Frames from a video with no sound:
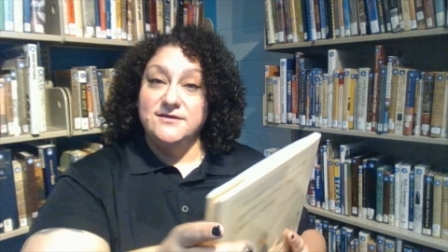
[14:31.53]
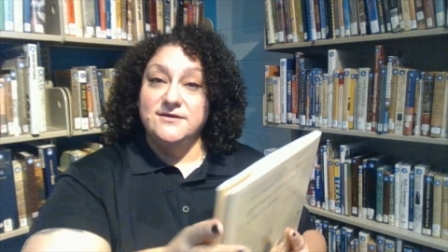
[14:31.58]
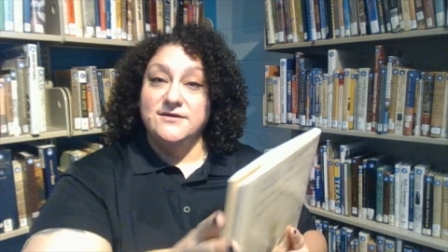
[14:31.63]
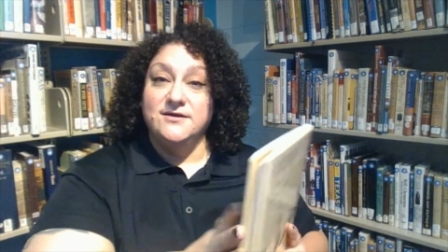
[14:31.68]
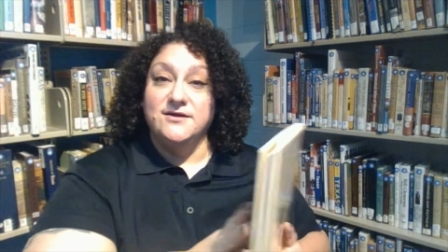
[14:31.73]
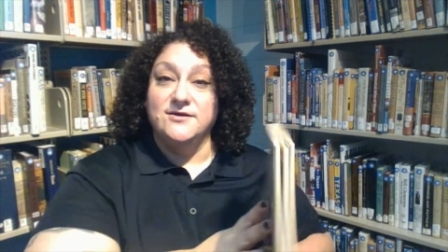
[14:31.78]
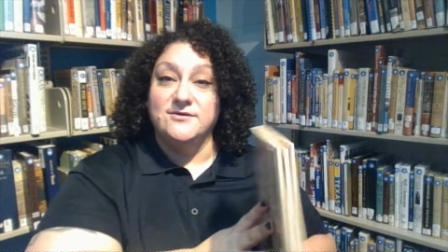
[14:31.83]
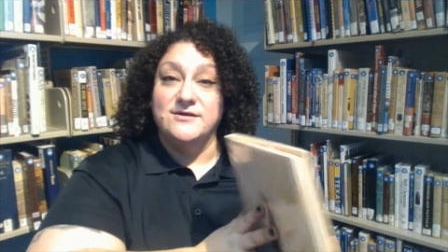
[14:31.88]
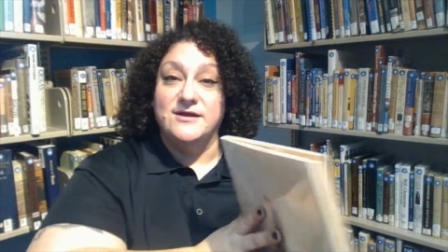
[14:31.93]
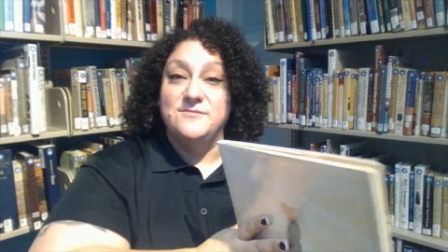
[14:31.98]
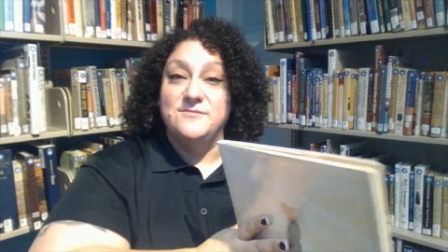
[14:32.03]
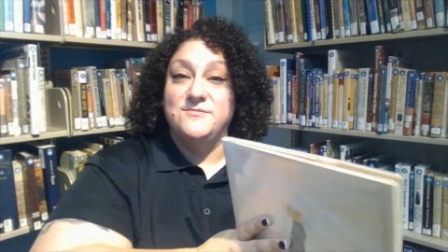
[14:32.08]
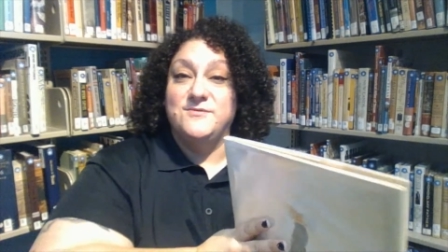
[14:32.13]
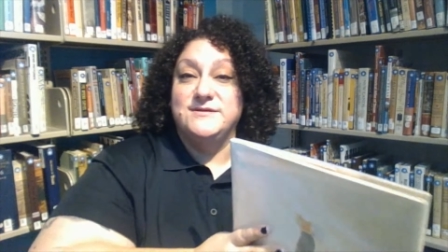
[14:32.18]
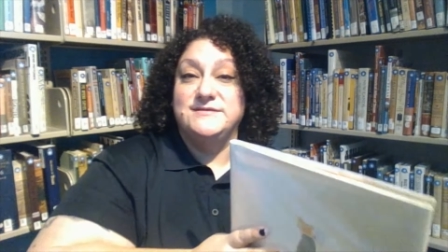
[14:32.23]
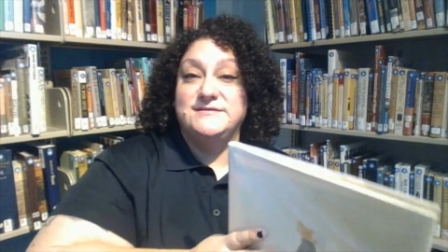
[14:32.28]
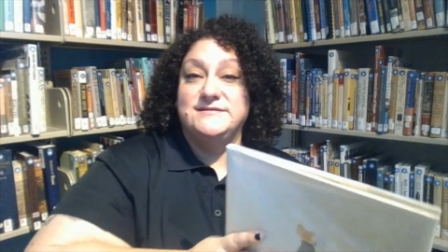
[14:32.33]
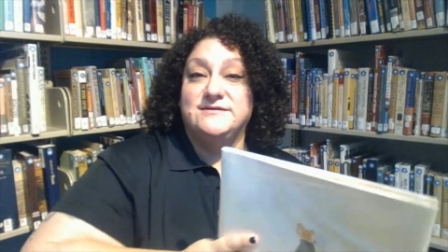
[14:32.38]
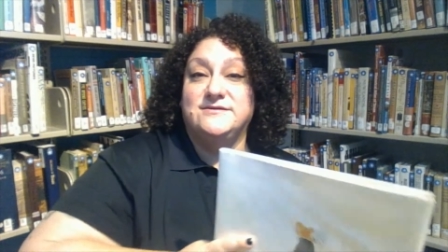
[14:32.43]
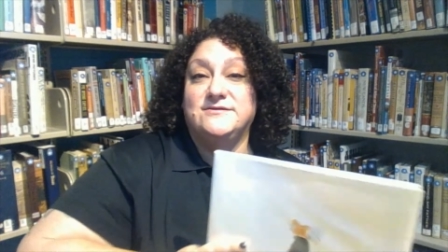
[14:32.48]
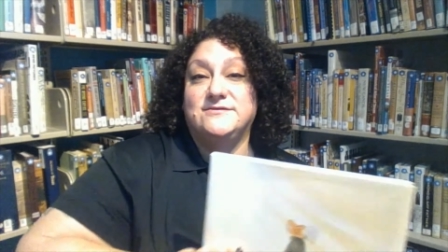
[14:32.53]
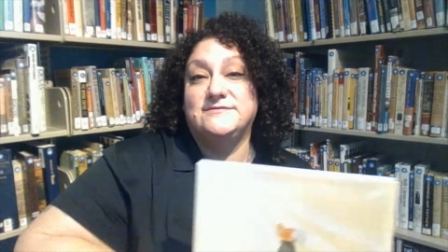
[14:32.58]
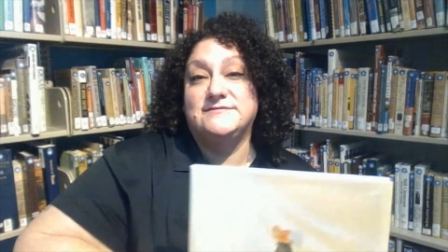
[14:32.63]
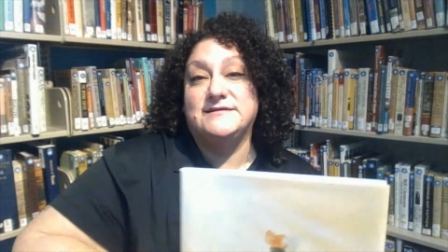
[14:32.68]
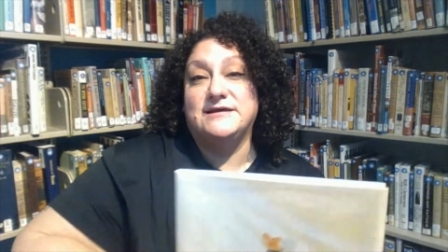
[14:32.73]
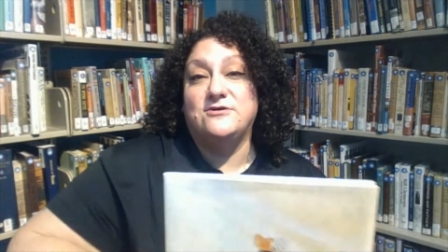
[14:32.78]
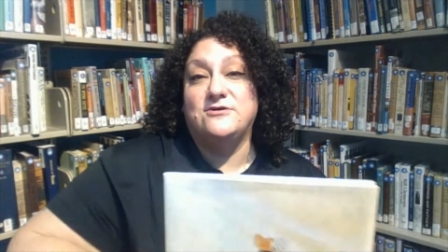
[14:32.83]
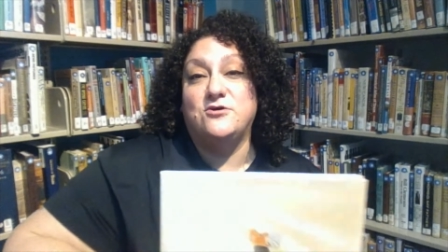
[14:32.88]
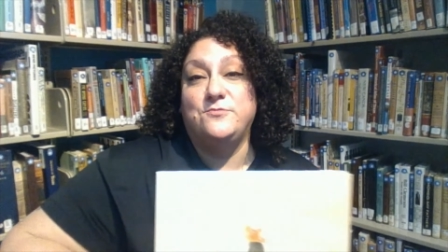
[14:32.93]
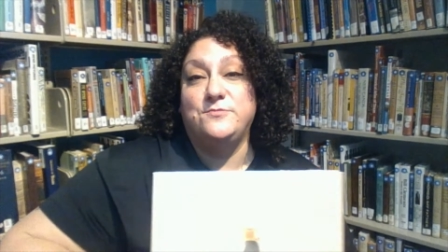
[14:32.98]
All right, boys and girls, I
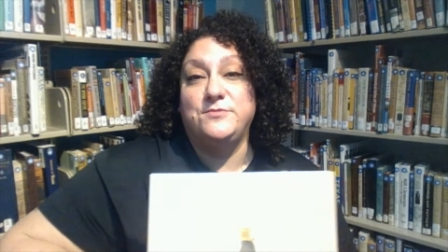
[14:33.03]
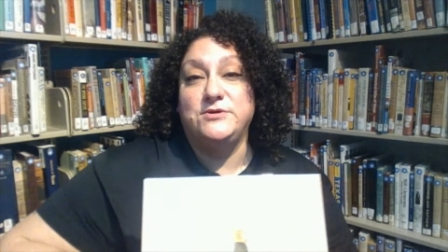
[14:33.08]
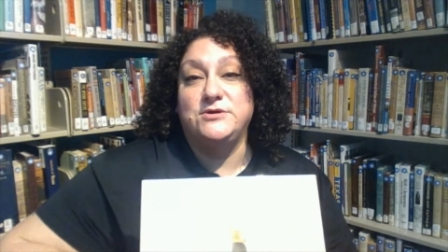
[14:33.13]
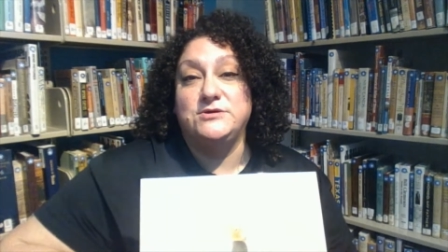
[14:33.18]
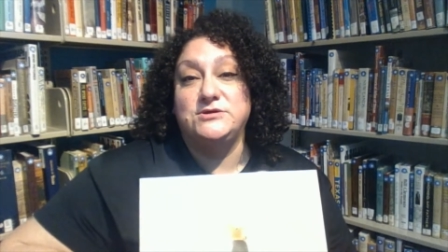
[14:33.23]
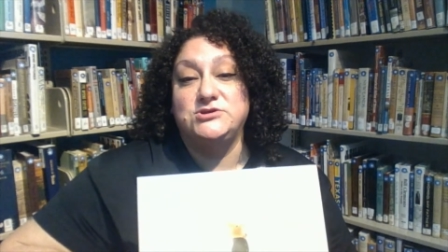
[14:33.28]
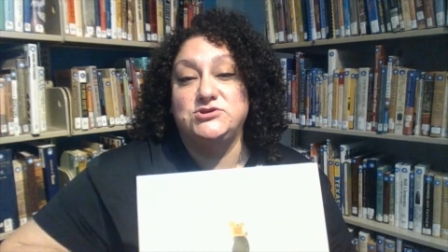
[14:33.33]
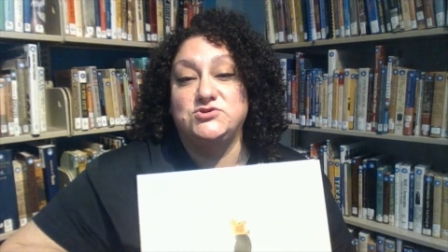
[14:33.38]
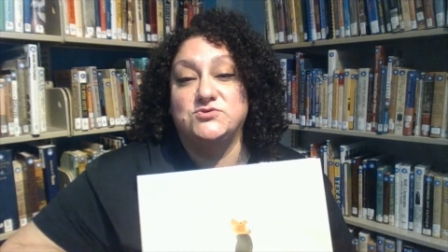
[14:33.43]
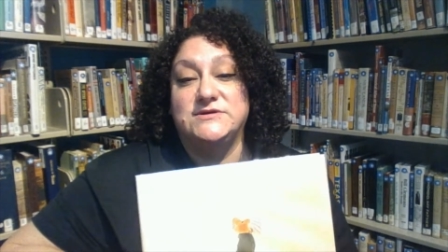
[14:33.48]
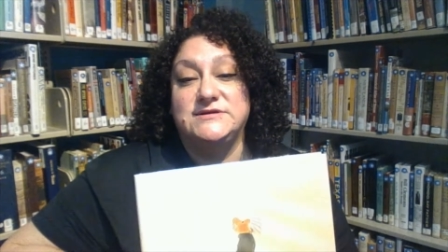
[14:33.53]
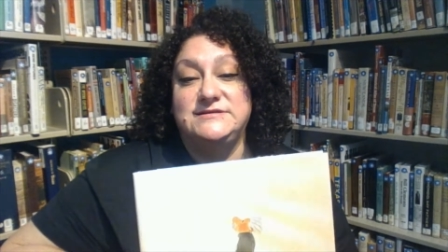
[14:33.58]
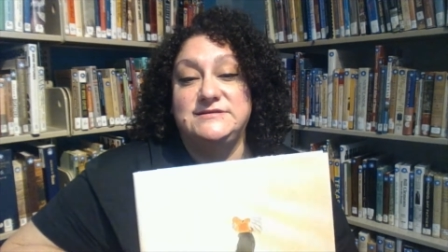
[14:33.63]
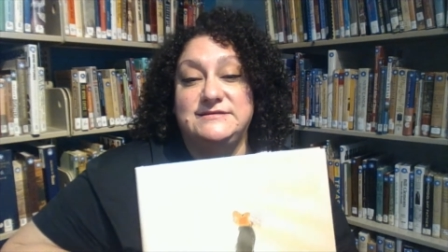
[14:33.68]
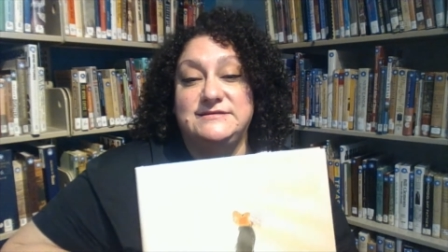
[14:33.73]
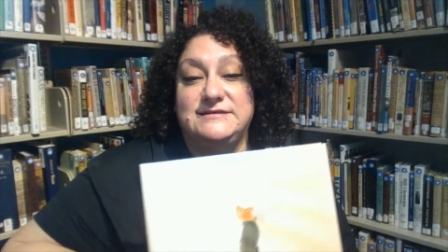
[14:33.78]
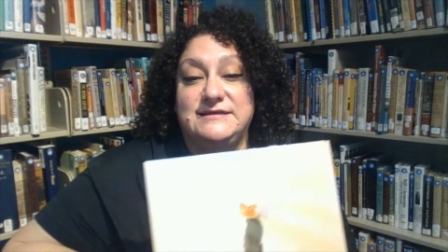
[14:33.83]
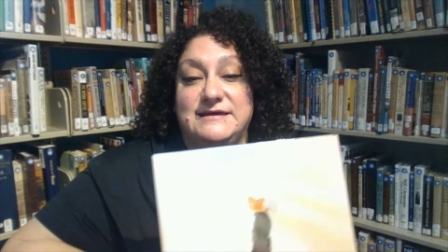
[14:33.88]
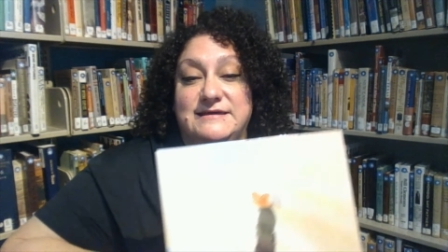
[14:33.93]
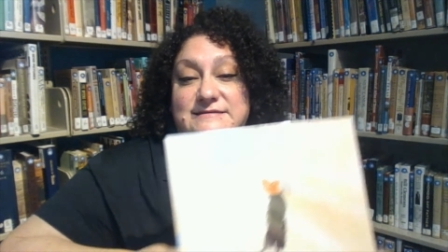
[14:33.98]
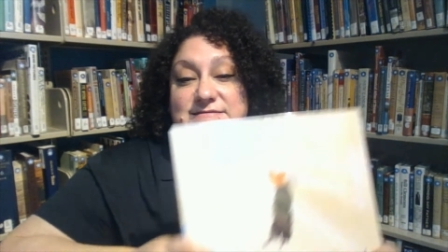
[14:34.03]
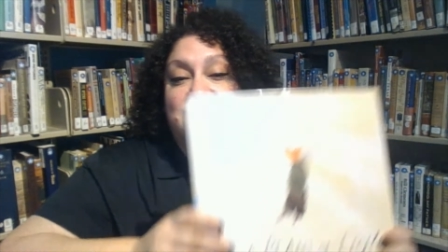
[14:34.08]
hope you enjoyed today's